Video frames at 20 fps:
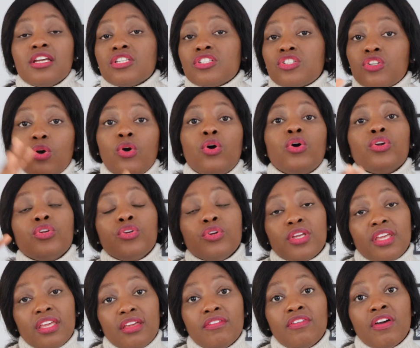So you
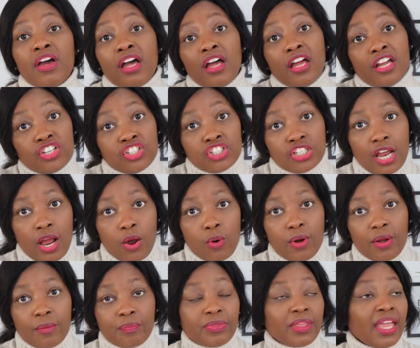give her a
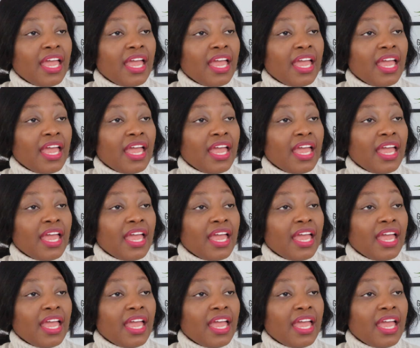shower.